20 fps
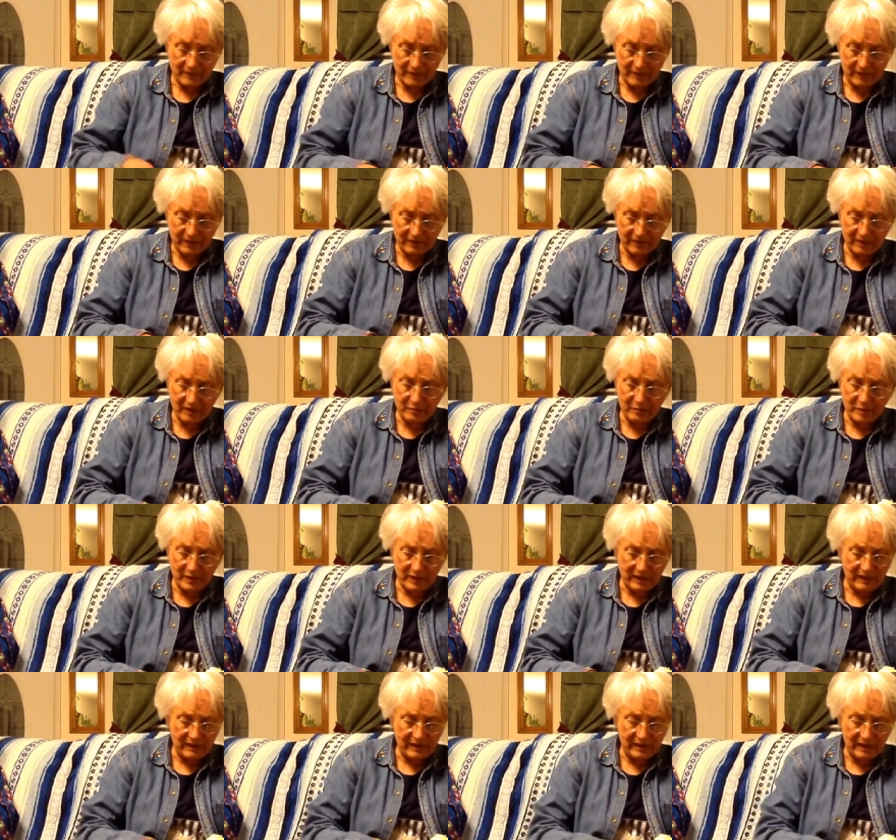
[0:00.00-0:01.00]
it could
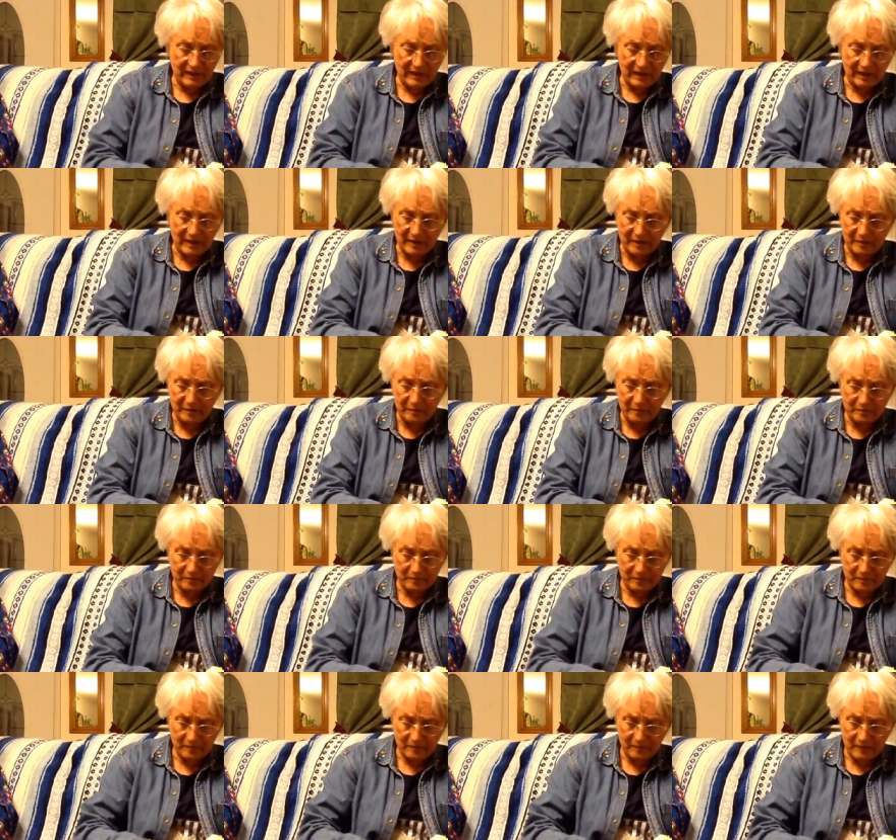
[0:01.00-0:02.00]
be uh,
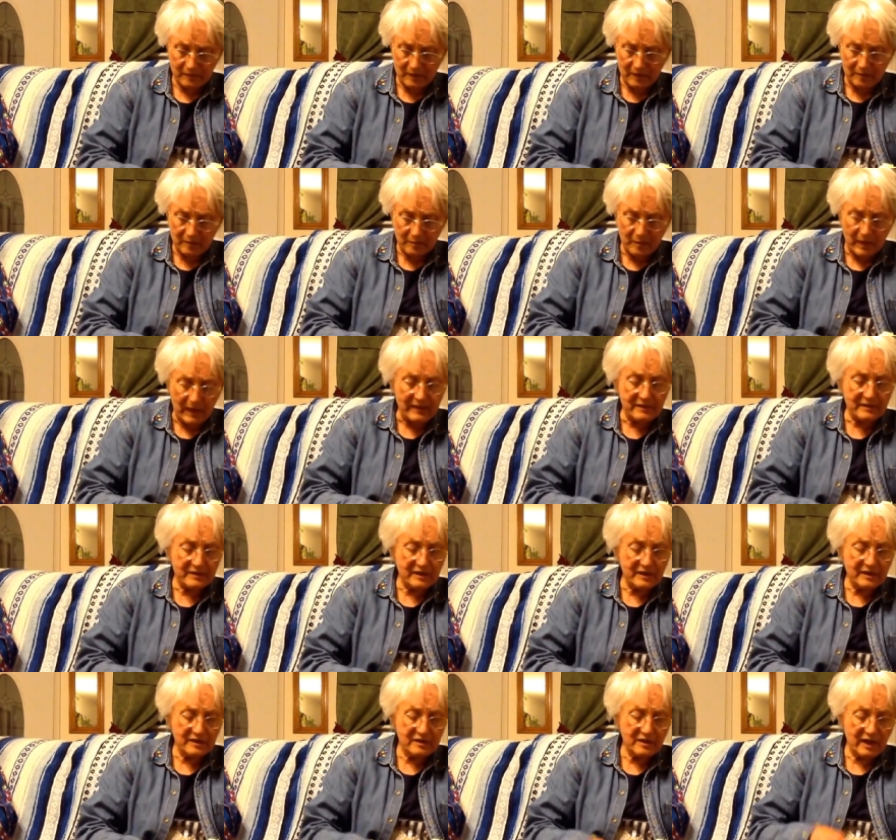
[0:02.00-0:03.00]

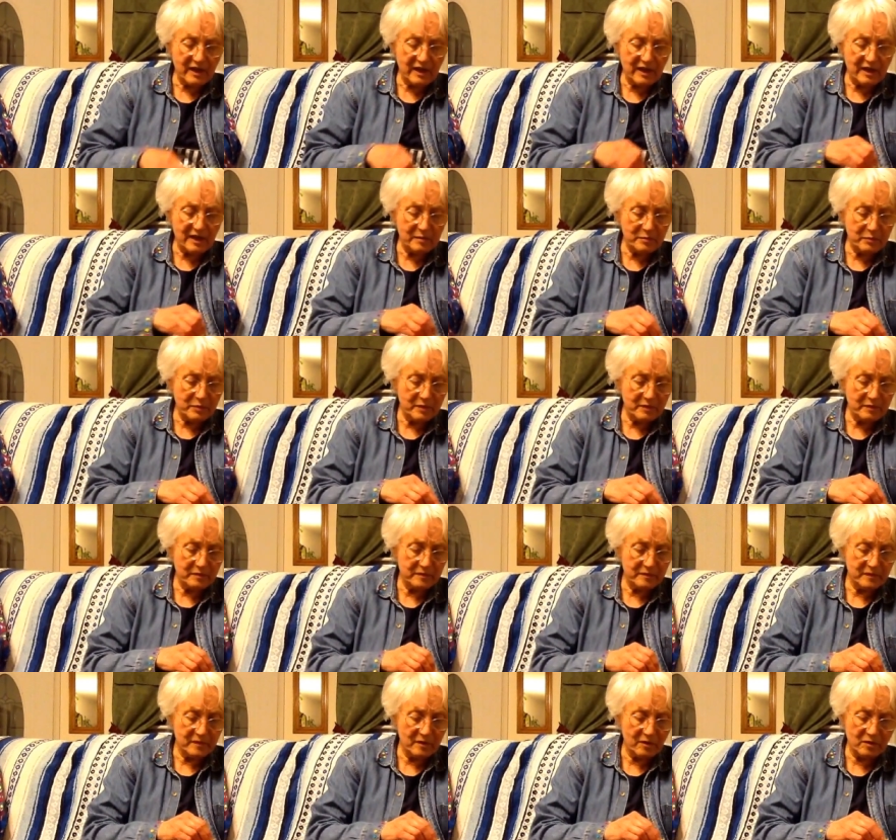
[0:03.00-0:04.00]
masking tape
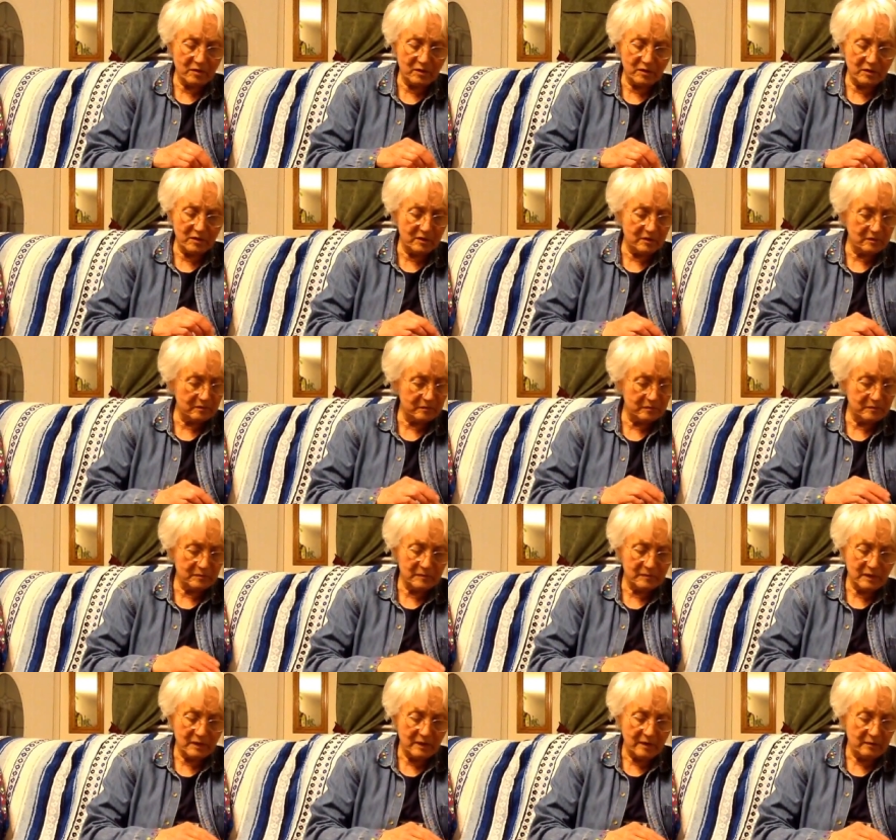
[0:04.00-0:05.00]
or
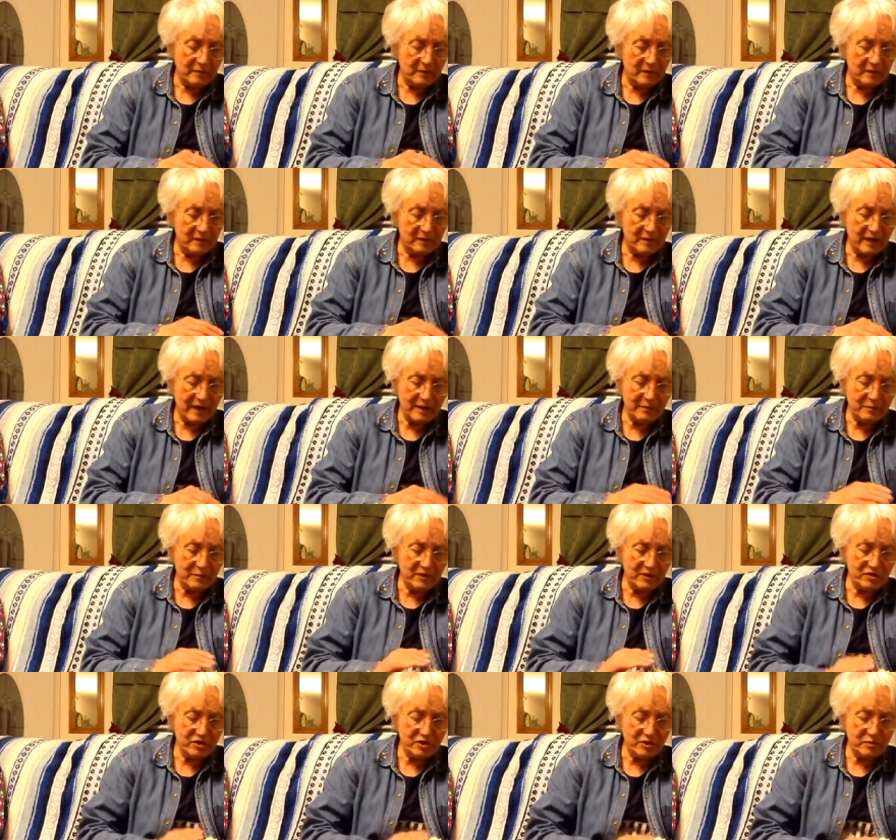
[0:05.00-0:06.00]
tape
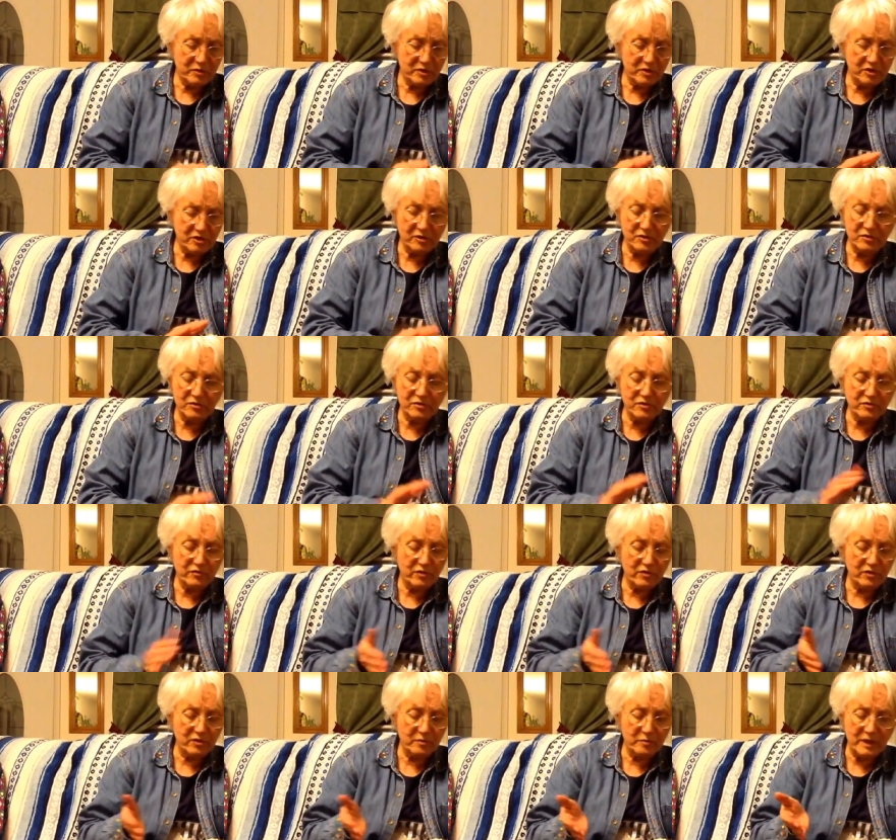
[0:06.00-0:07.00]
that you would use
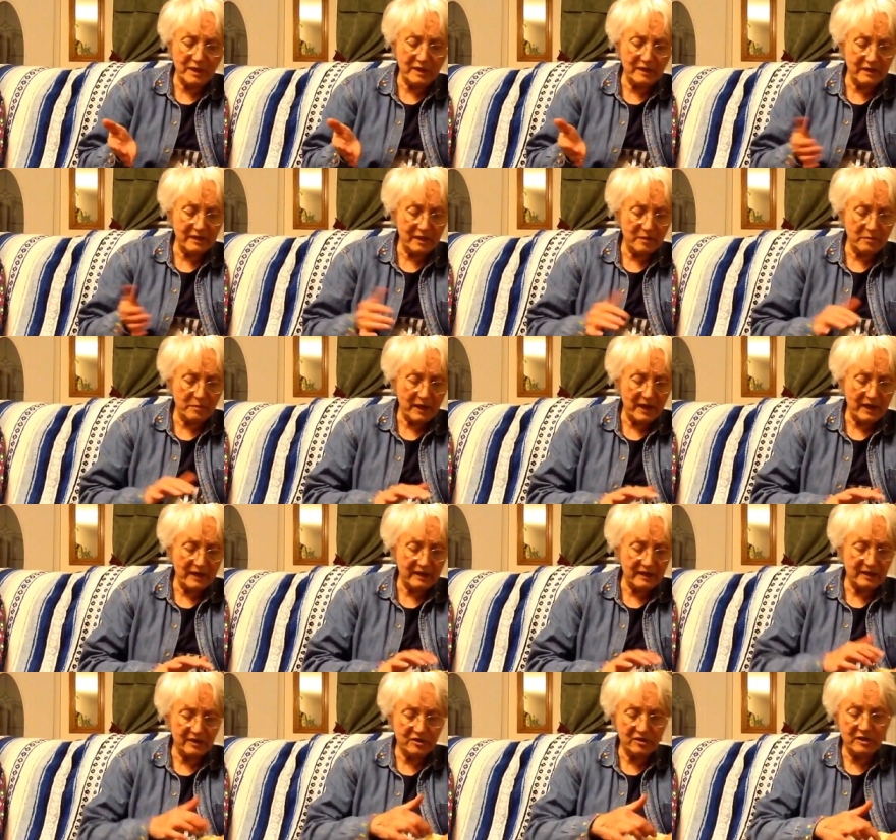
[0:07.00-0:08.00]
for mailing a
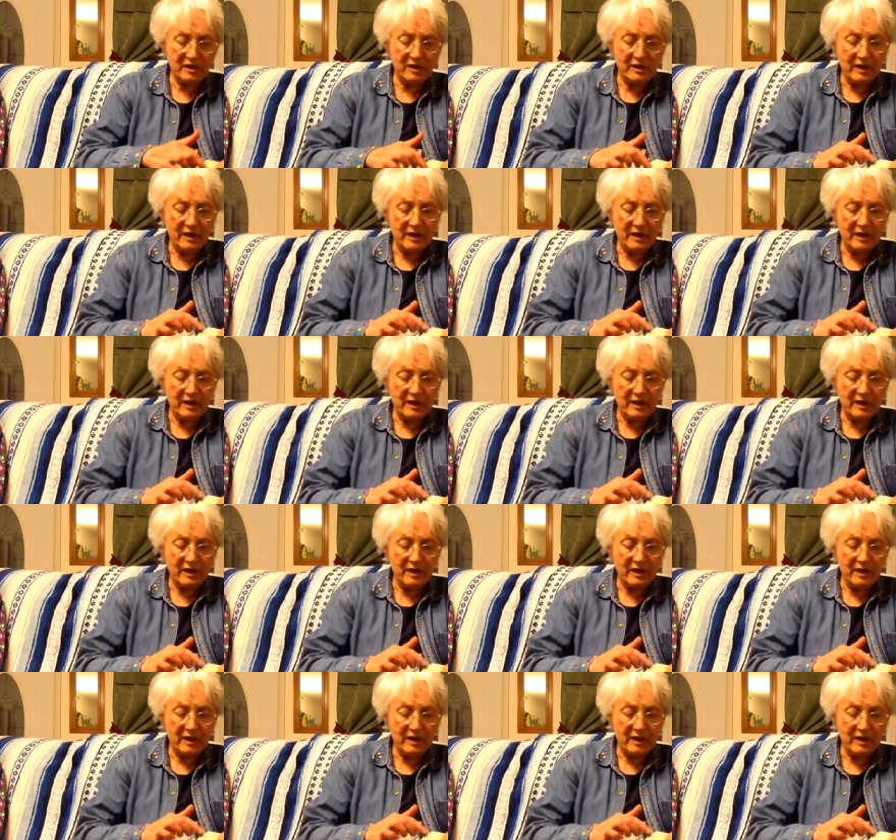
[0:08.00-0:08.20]
package.